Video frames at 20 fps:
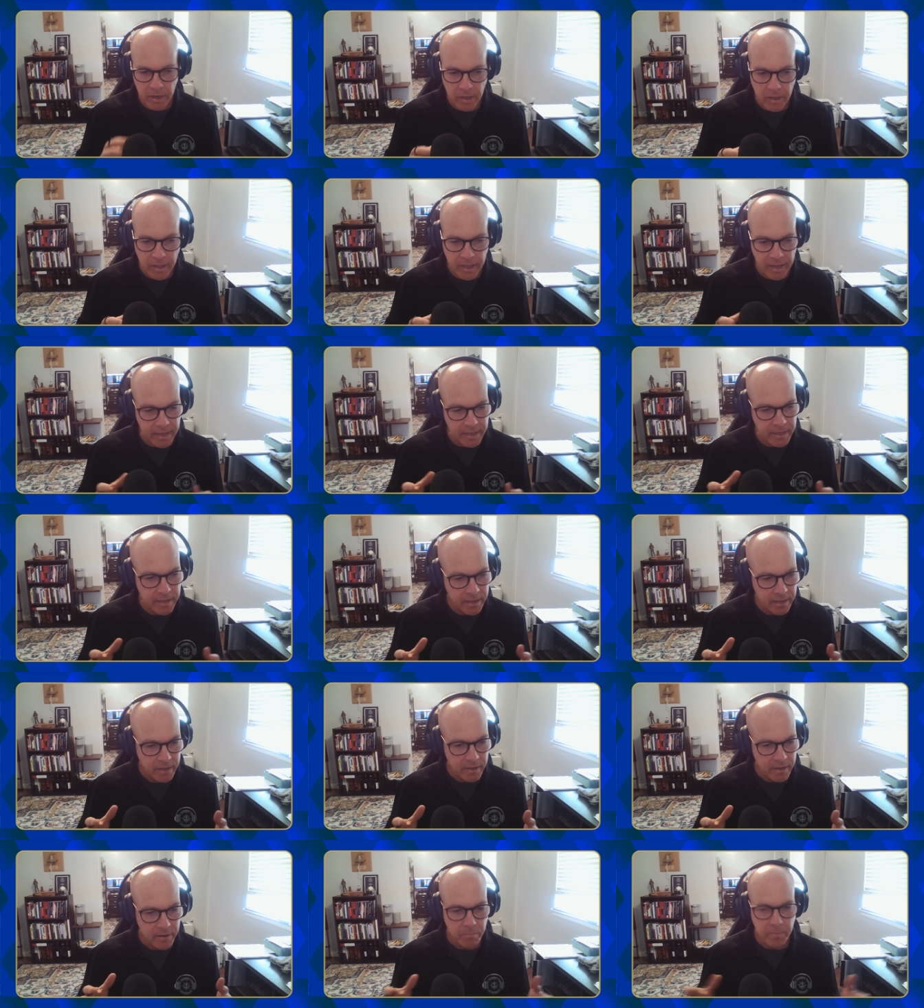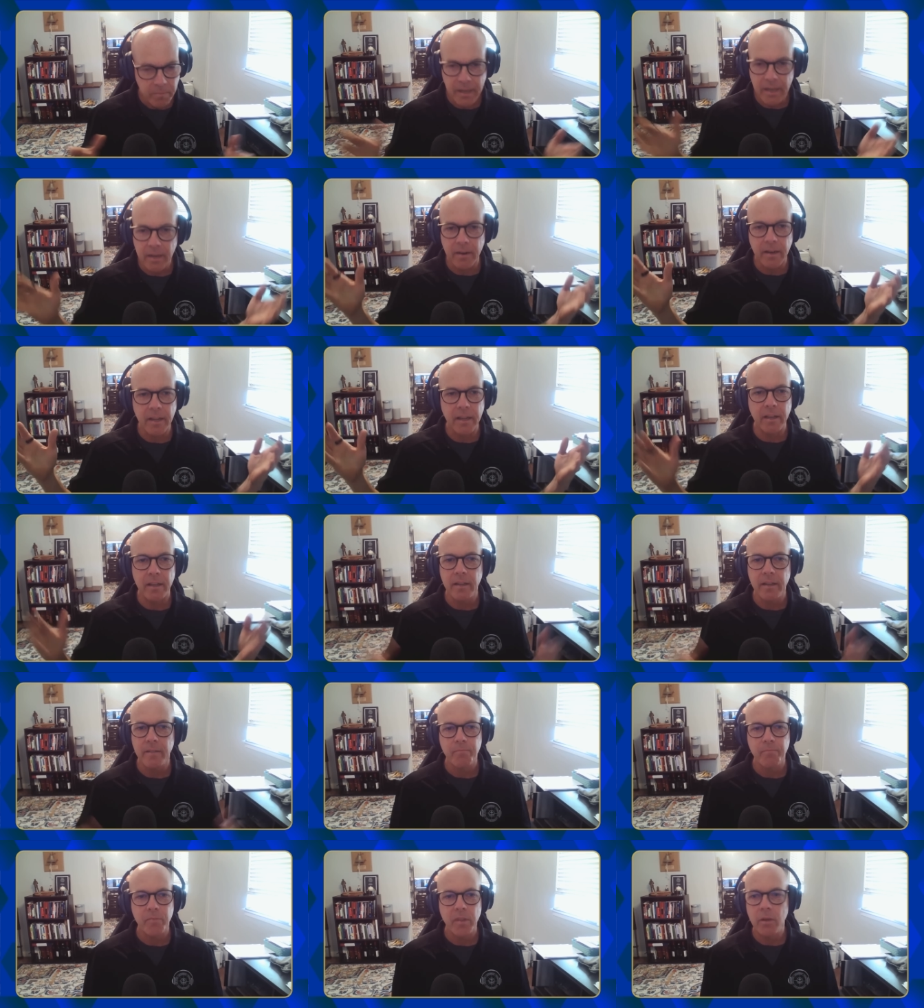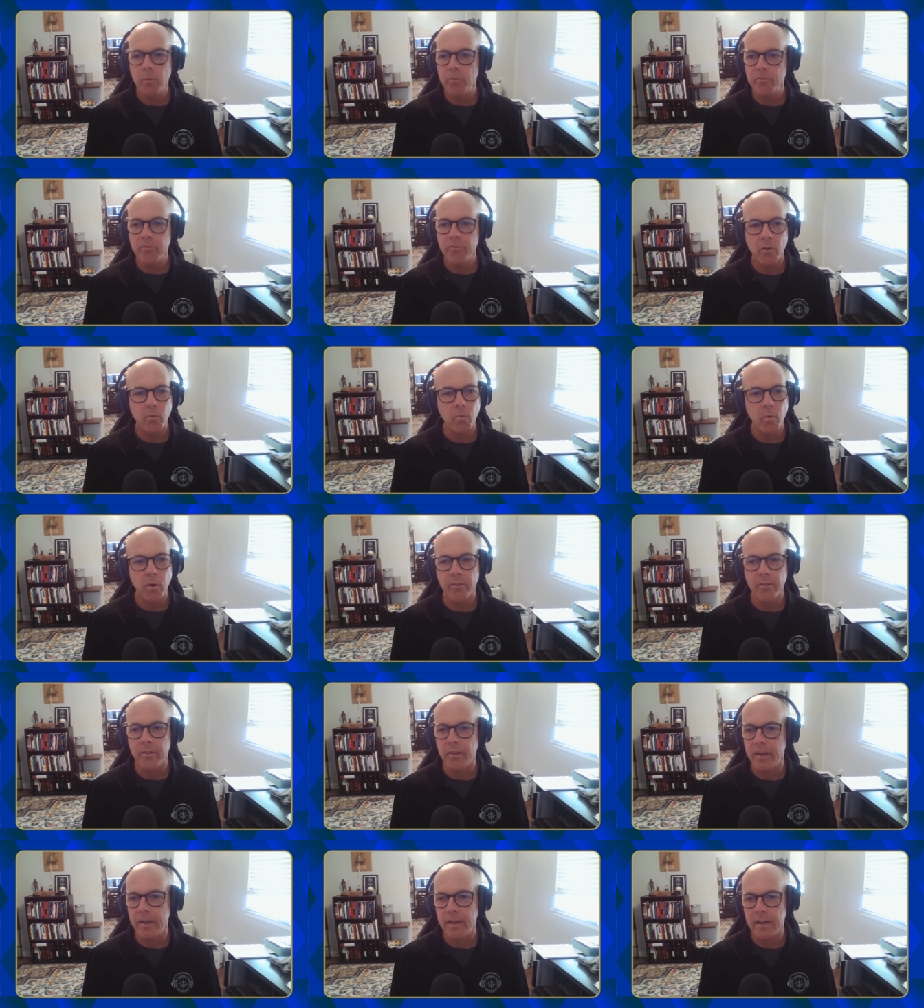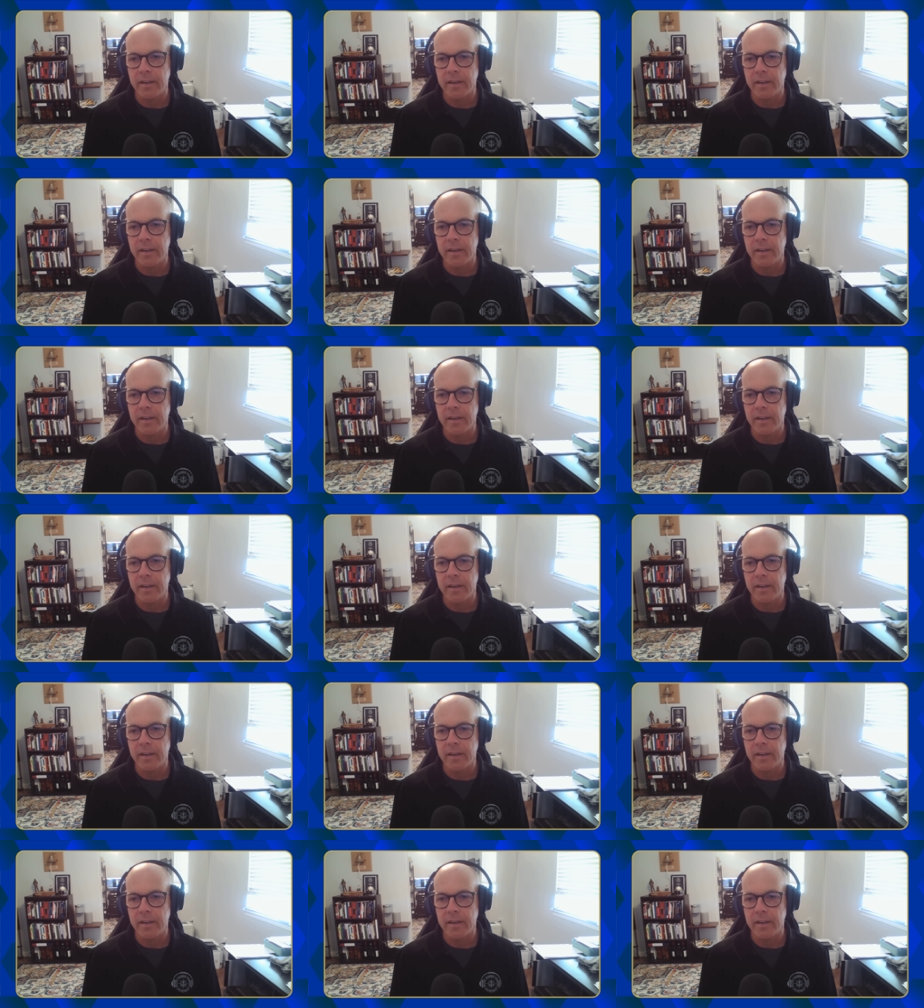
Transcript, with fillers: then, man, it was all worth it.